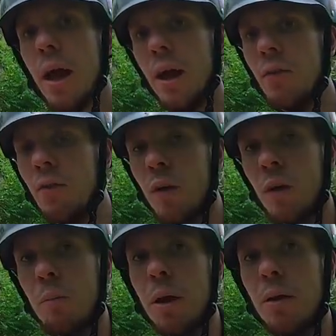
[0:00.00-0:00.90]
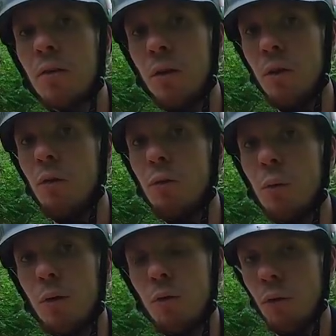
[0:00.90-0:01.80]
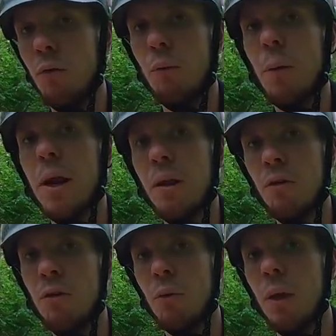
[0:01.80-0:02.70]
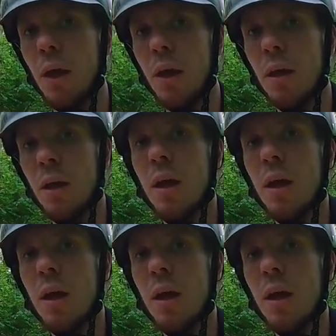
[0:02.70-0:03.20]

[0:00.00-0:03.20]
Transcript: and see a comparison of what sort of range you get